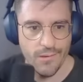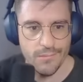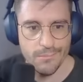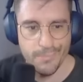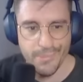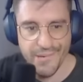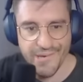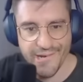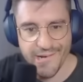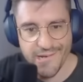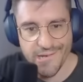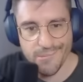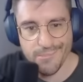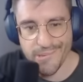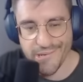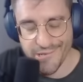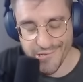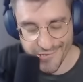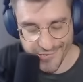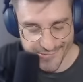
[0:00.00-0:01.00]

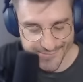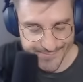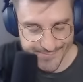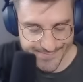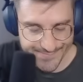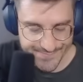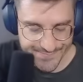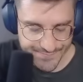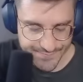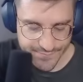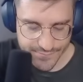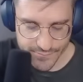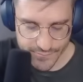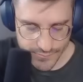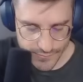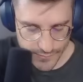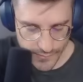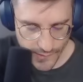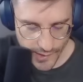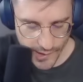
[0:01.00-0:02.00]
you know,
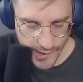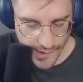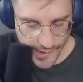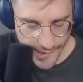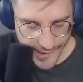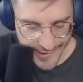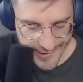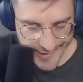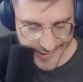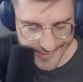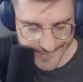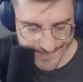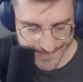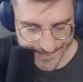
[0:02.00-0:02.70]
I don't know.